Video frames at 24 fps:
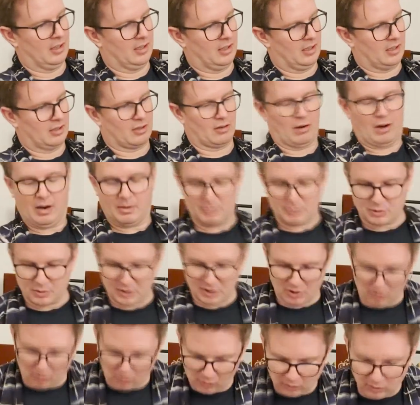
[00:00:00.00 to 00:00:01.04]
So I'm
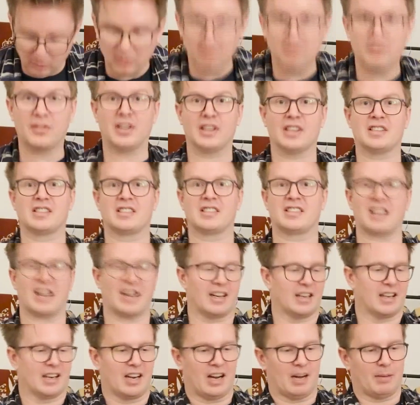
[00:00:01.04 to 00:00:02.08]
doing all of this
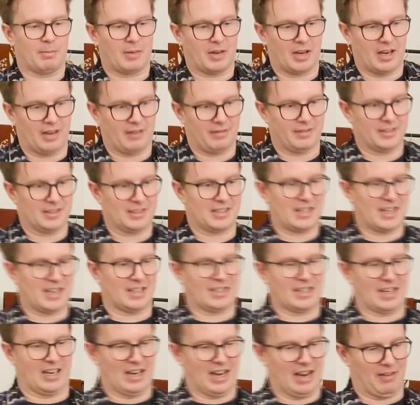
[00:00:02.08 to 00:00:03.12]
standing up. I haven't sat
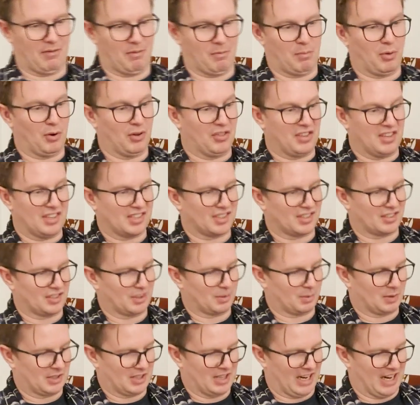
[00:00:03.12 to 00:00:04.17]
down, haven't put this
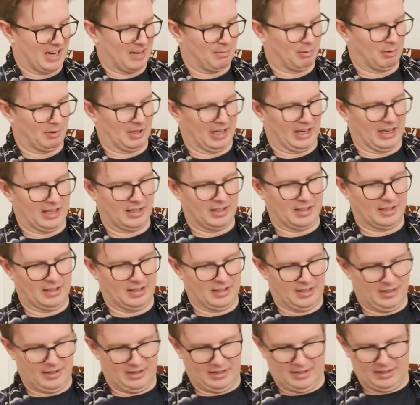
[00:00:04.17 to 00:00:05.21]
onto a table yet.
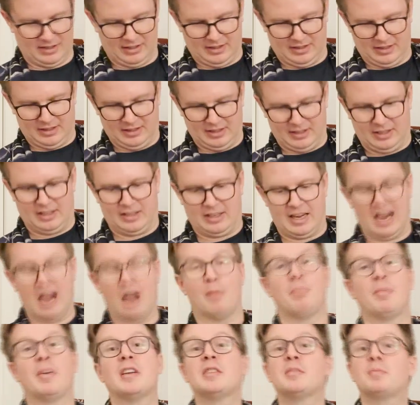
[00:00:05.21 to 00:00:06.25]
Now,
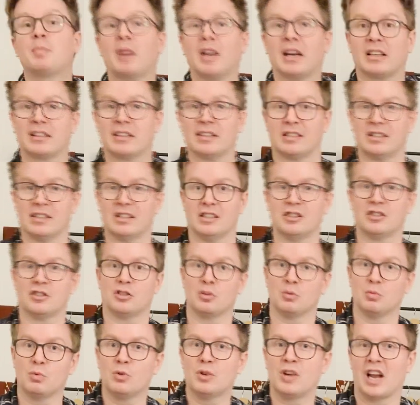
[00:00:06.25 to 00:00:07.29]
best practice is
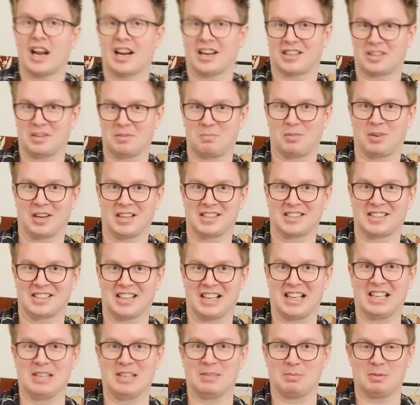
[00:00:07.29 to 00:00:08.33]
you would actually press
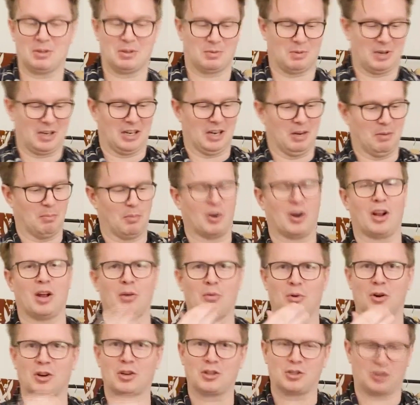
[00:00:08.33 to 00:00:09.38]
these between it, but I
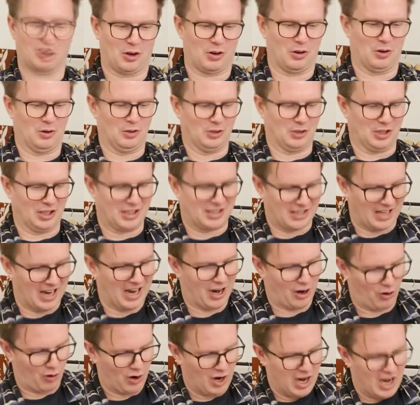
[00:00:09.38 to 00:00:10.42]
want to show you just
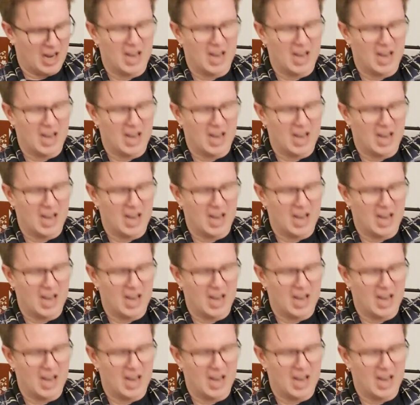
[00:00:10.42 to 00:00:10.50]
how